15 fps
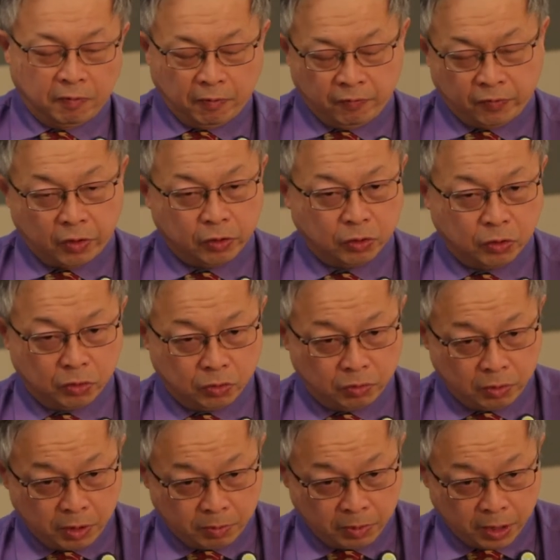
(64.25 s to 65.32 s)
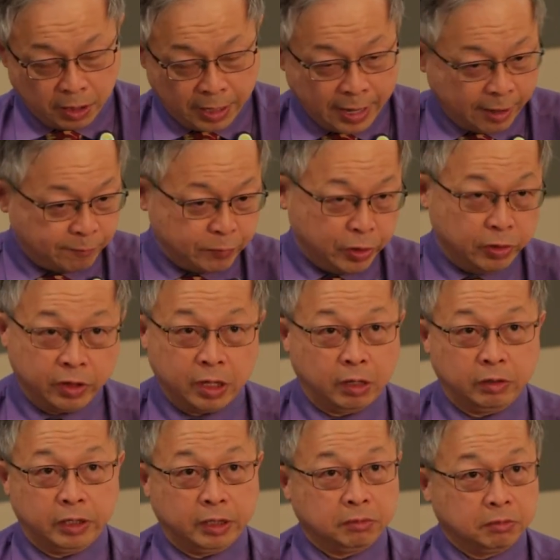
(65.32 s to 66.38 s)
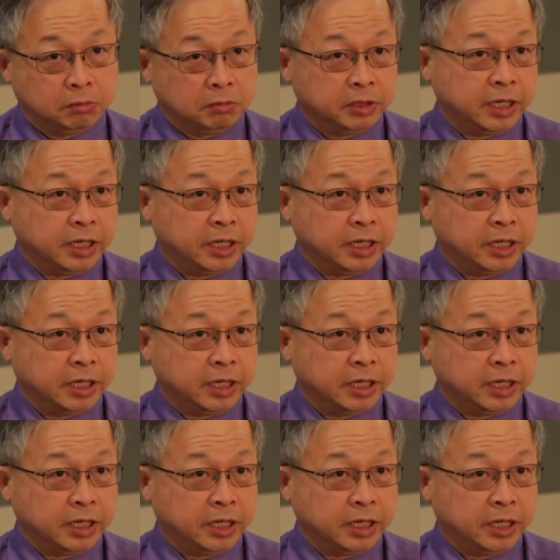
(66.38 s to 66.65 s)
Fargo uh, half marathon and